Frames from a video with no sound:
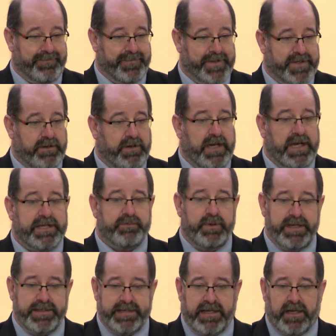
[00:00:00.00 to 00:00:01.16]
So unless
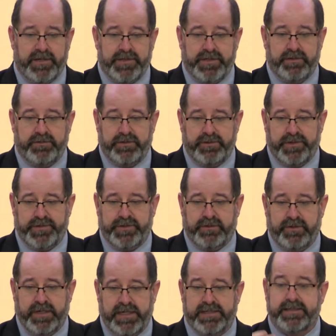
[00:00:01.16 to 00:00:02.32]
we tell our children the
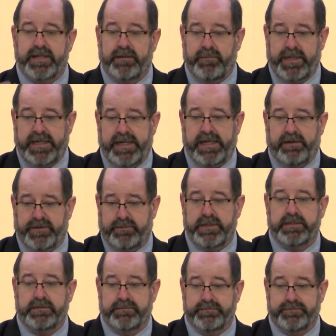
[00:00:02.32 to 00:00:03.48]
story, somebody else
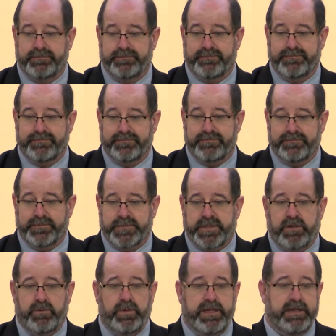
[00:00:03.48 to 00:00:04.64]
will.
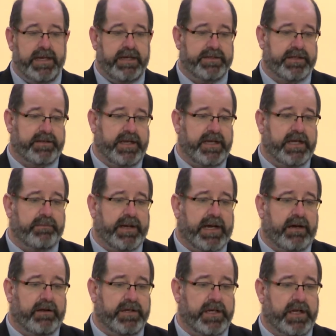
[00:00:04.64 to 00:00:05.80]
So we need to think
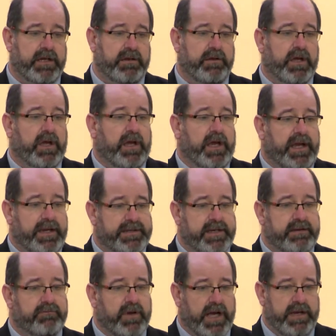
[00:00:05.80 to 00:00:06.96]
about, is
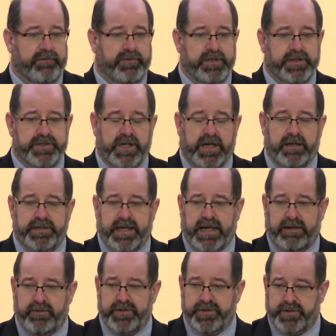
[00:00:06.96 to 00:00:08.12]
it right for this child to
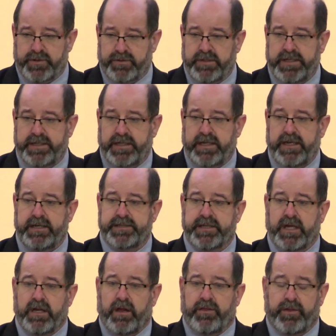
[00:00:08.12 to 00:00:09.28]
have a story that is
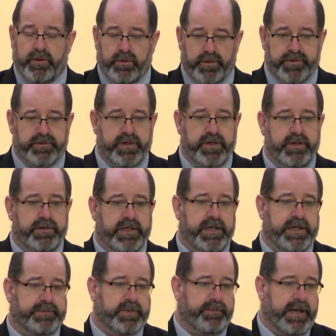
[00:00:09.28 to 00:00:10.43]
thought through, that
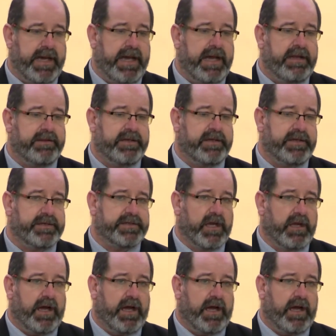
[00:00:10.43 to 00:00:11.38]
is prepared, that is